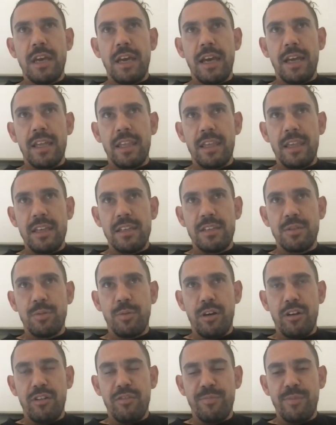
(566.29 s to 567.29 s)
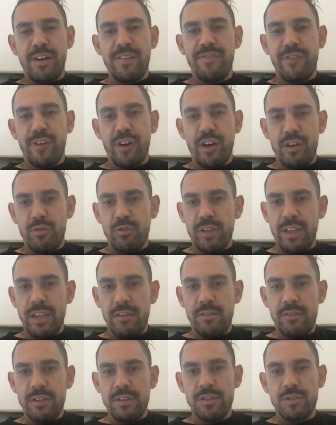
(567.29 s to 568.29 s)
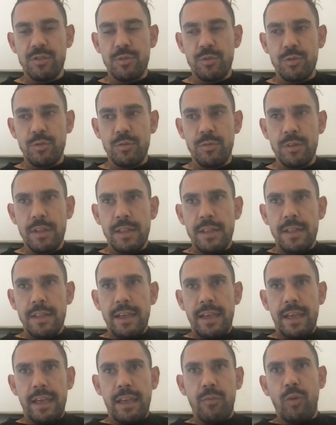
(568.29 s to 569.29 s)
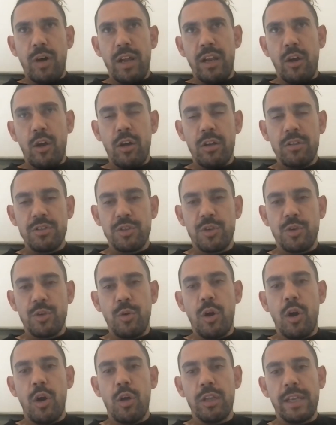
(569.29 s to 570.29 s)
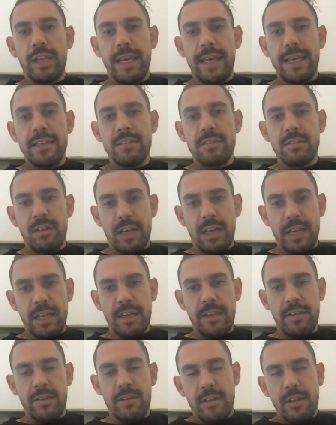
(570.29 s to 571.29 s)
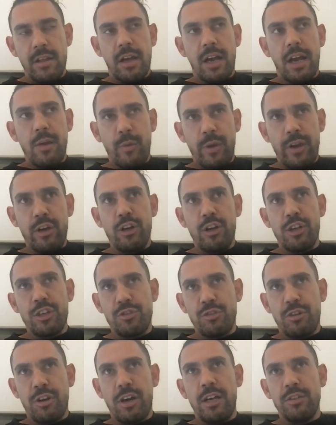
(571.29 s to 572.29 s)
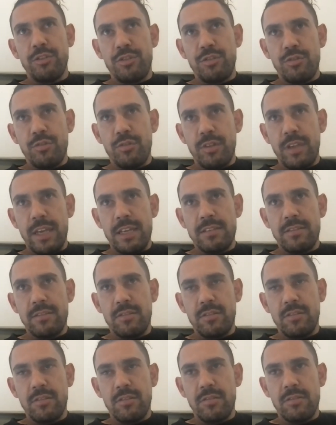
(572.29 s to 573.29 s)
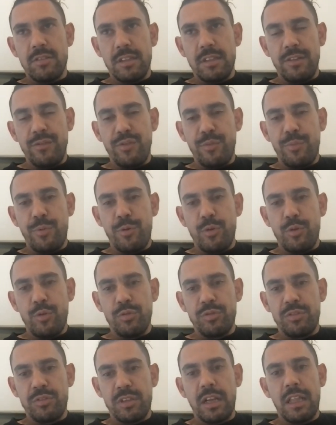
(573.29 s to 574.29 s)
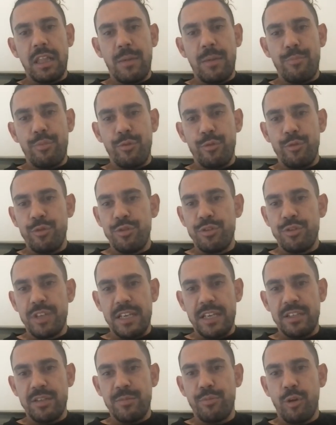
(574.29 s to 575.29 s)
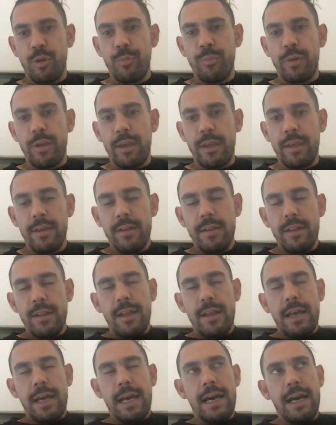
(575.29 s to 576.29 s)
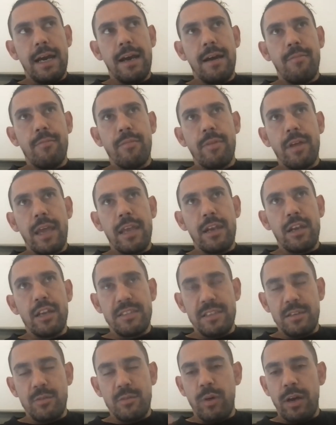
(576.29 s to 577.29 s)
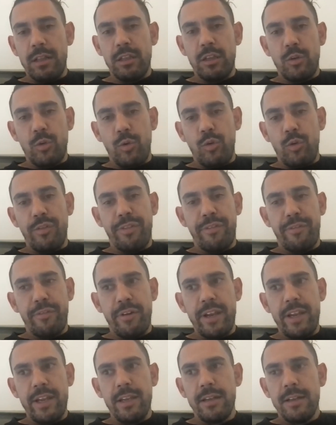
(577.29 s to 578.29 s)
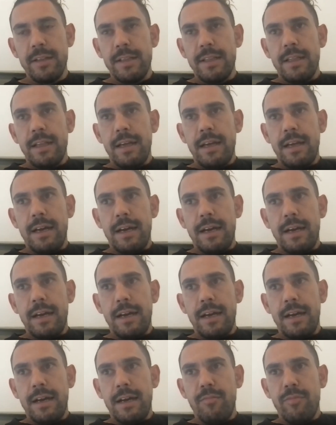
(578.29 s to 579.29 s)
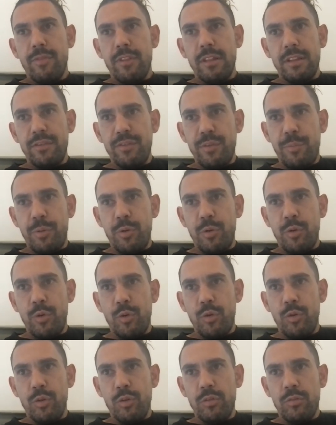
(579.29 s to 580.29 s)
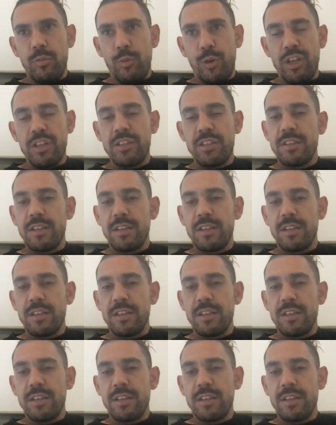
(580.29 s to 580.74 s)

year 12, my final year at school, in one school holidays, I went on a trial to Liverpool, to Club Brugge, and to Brøndby, and I did well at all three. Liverpool wanted to